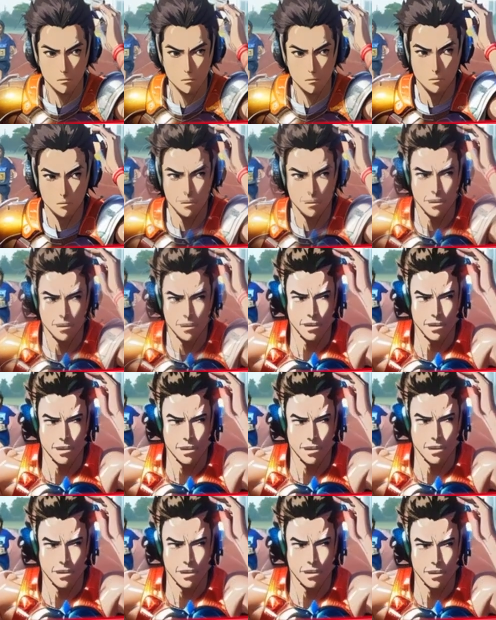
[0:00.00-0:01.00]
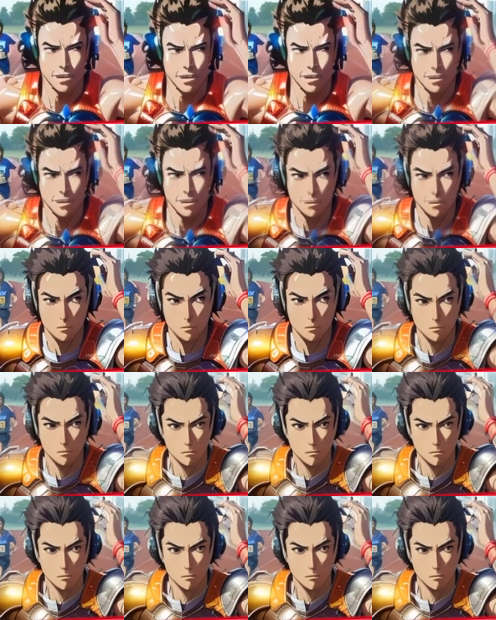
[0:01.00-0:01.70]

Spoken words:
Nobody speaks.